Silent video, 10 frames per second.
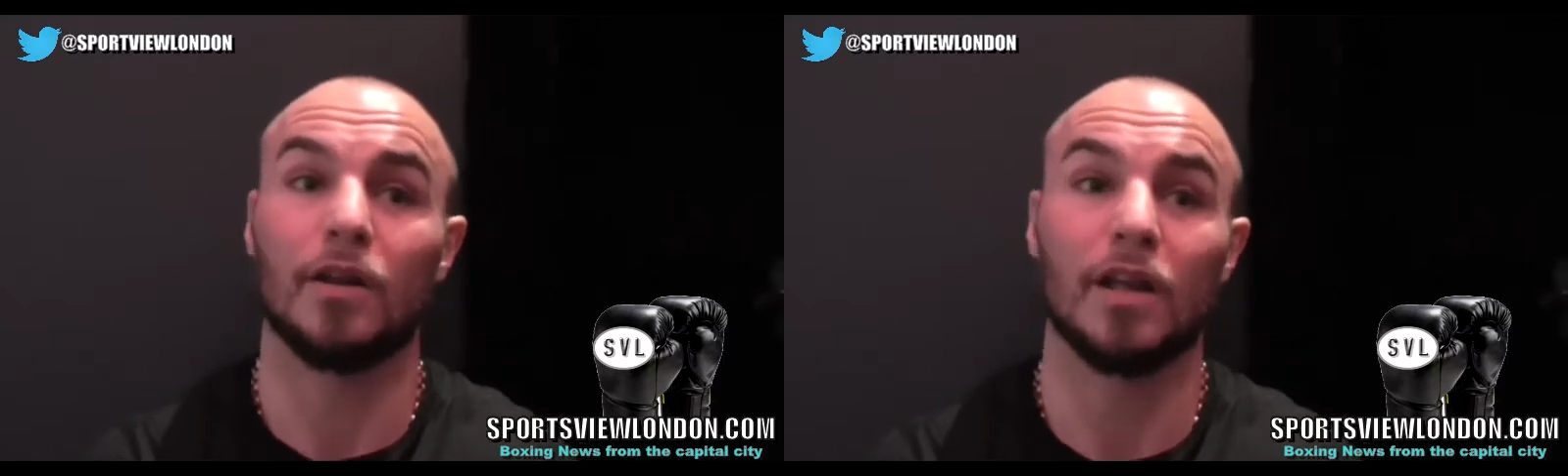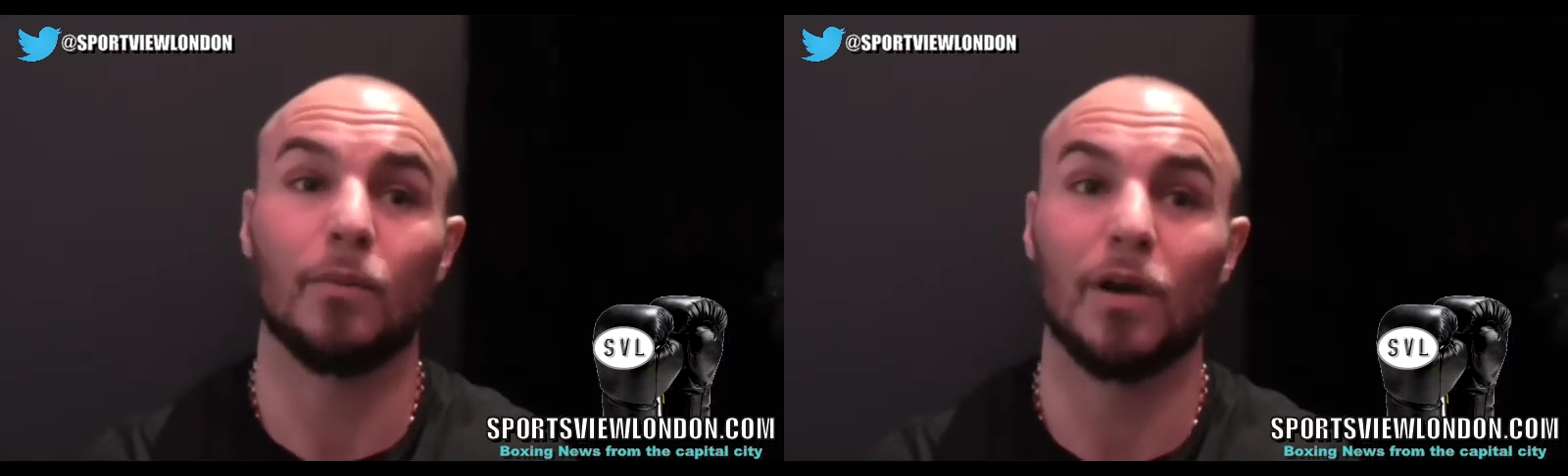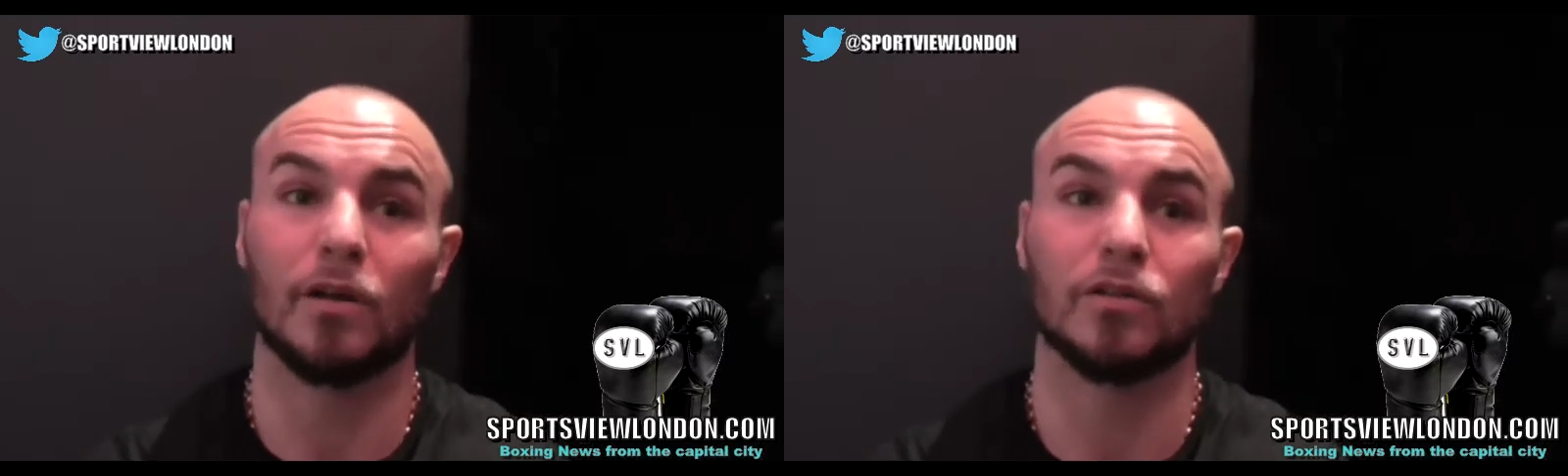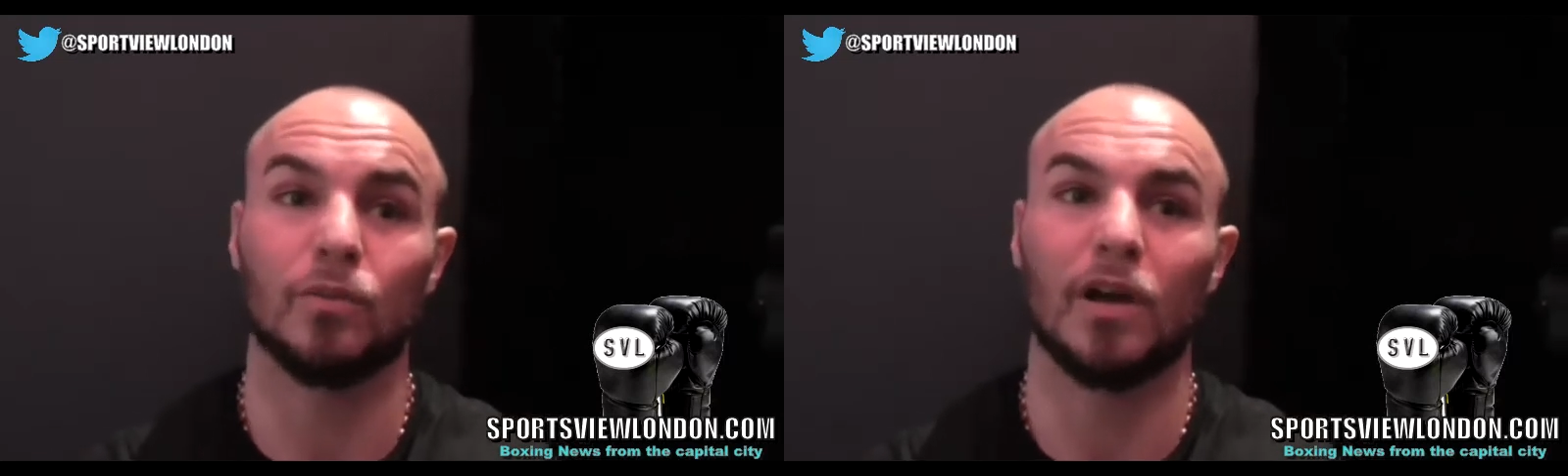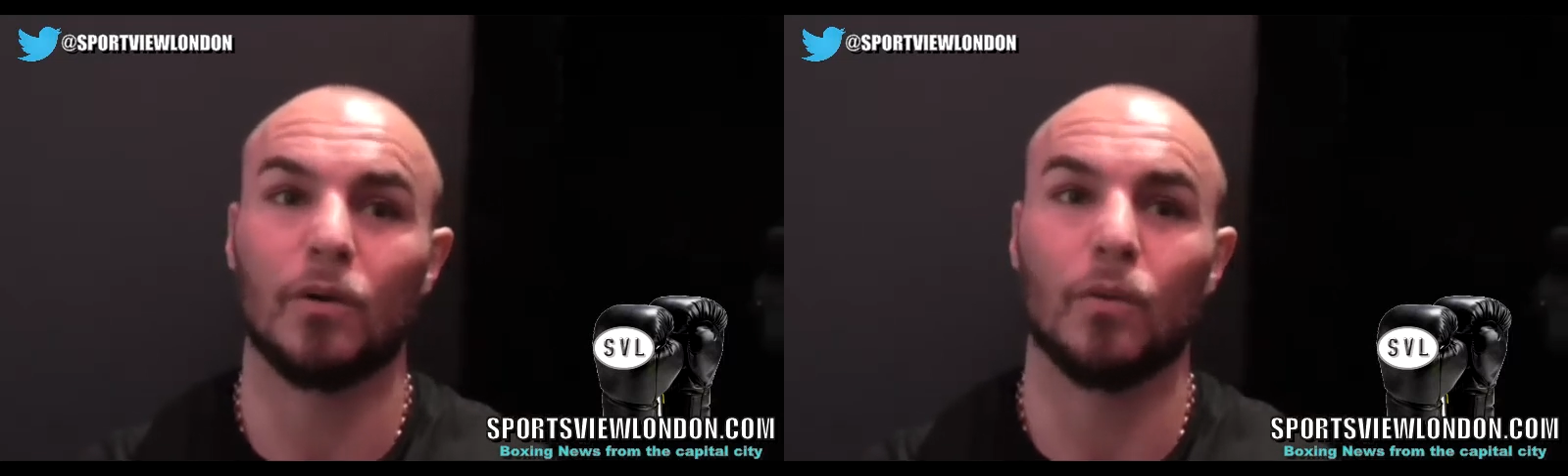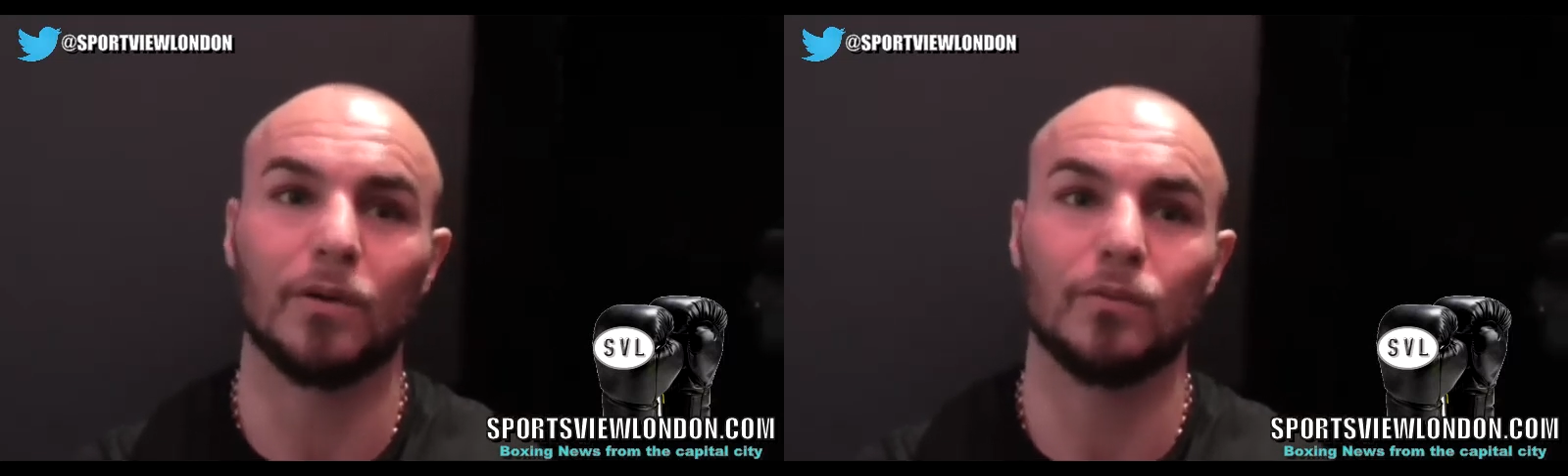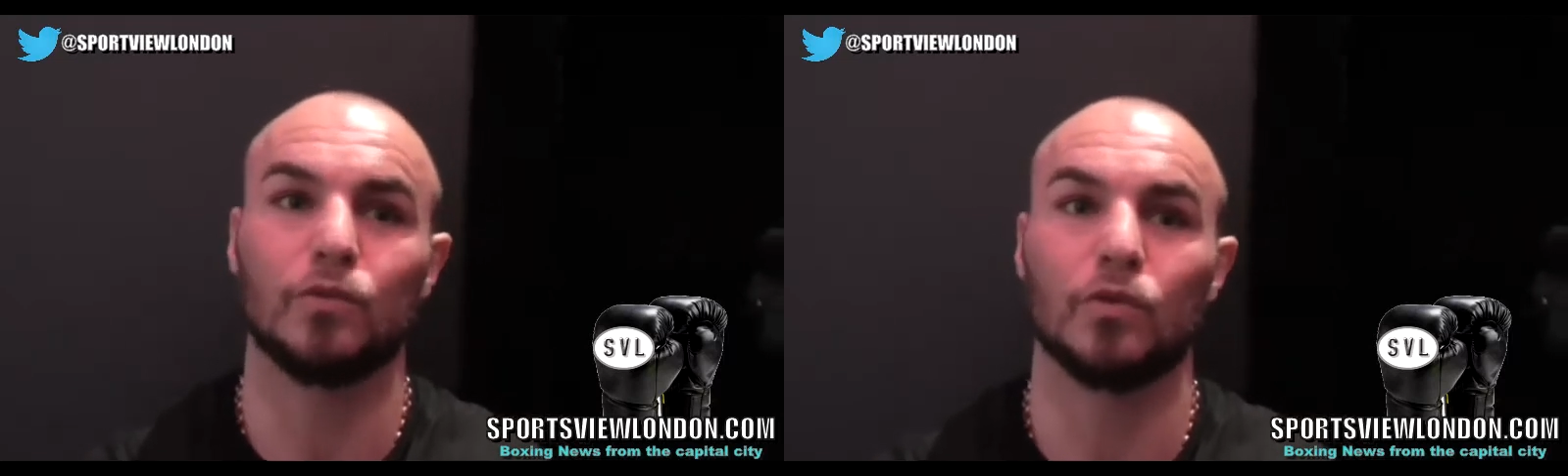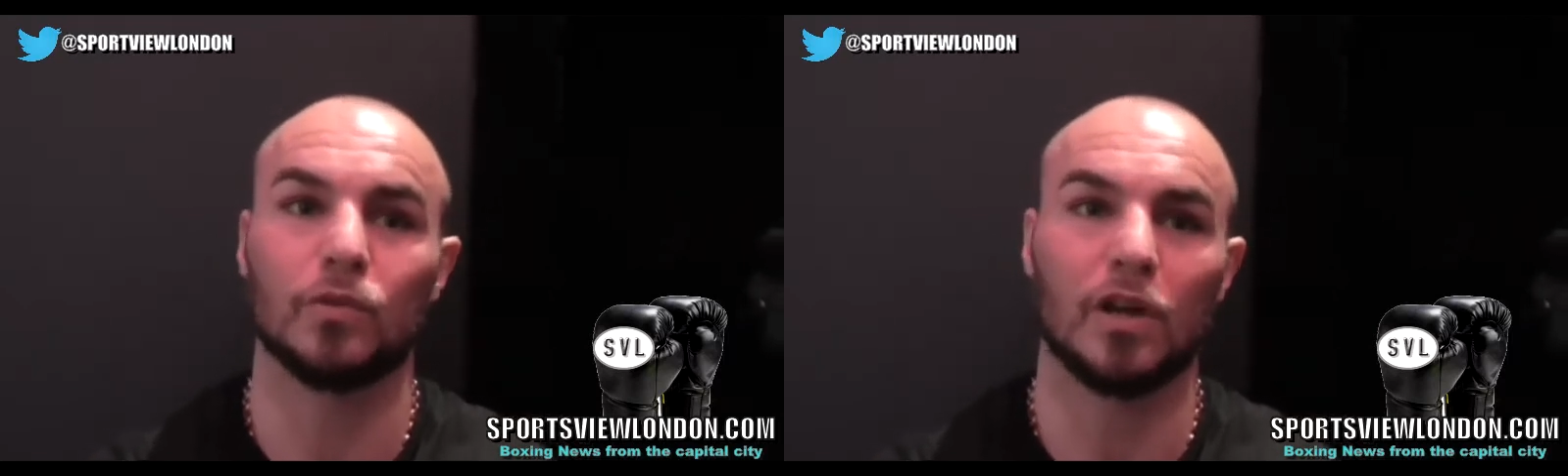yeah, well, as well, it was
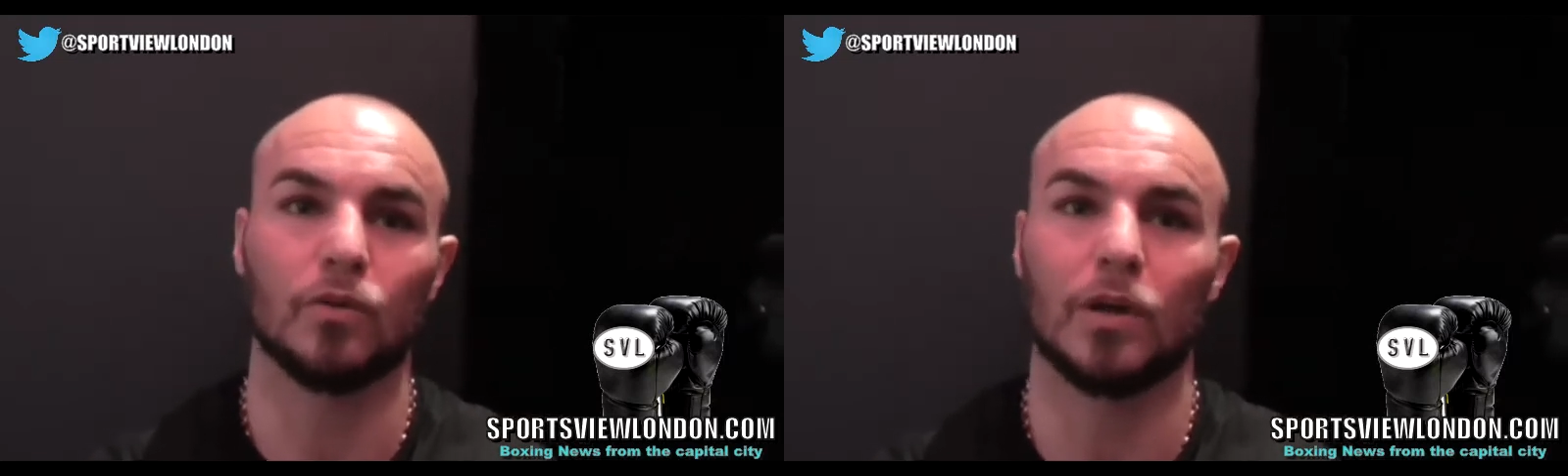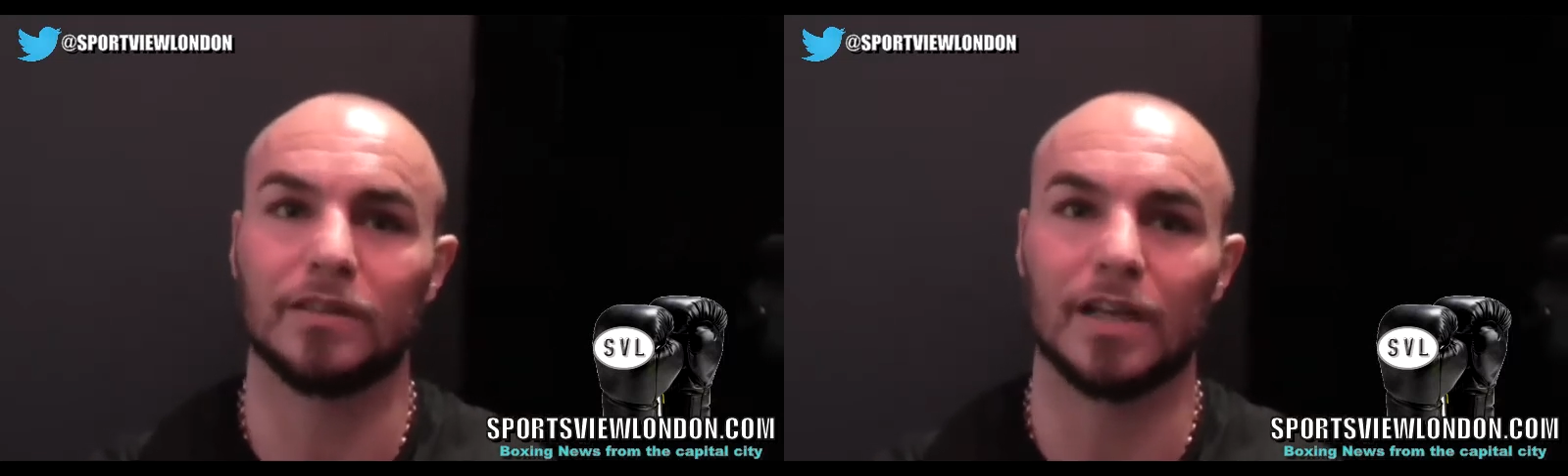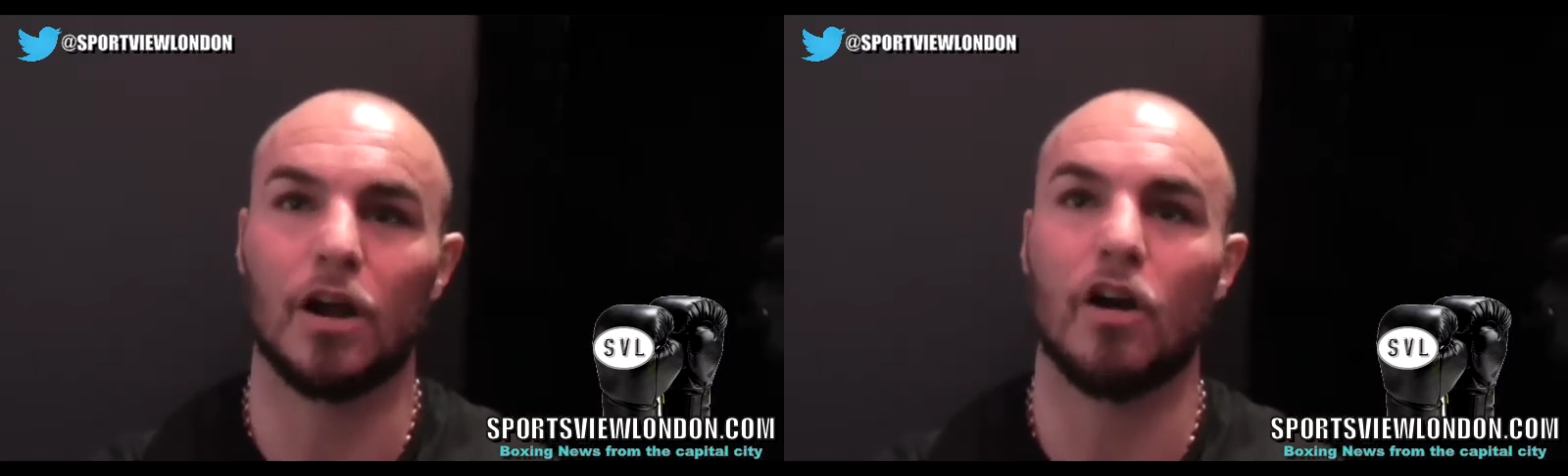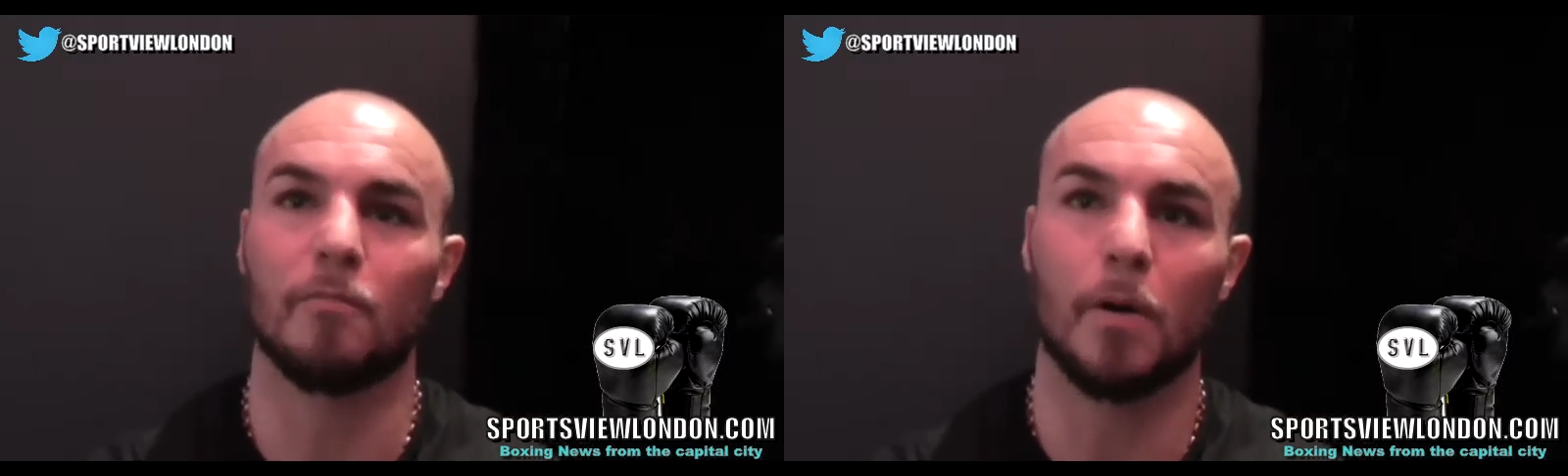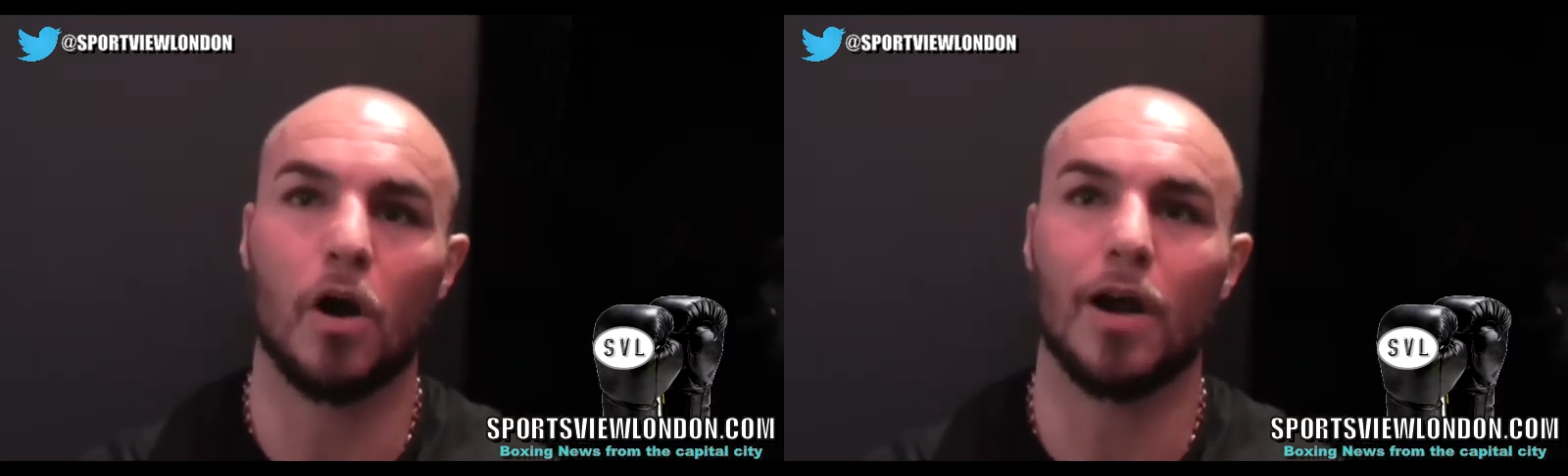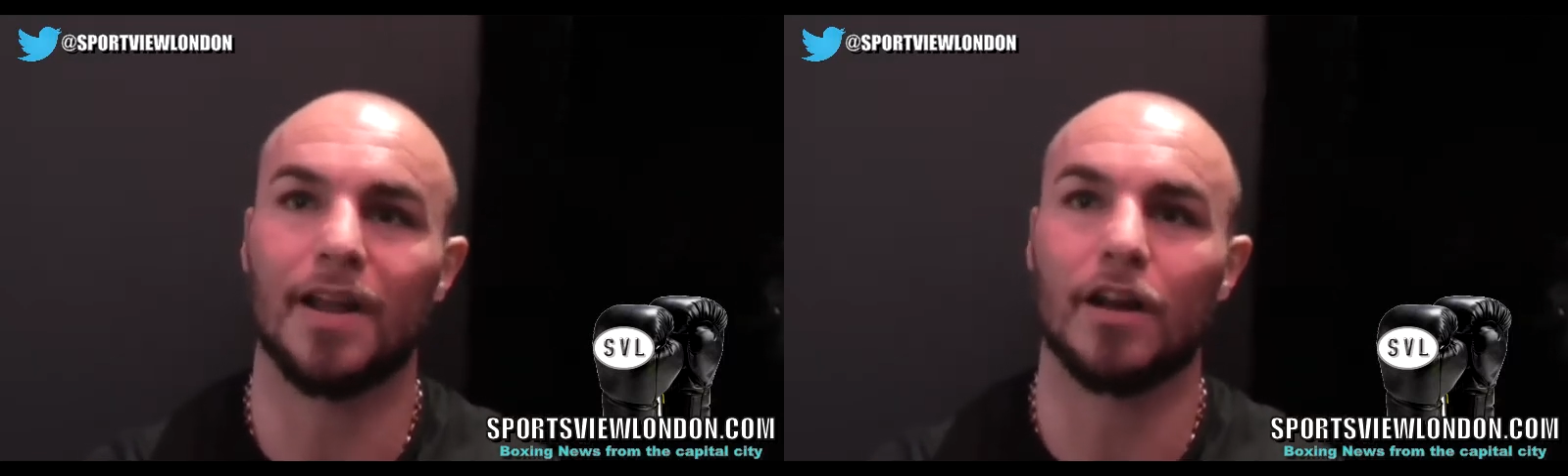wasn't it always that half partying,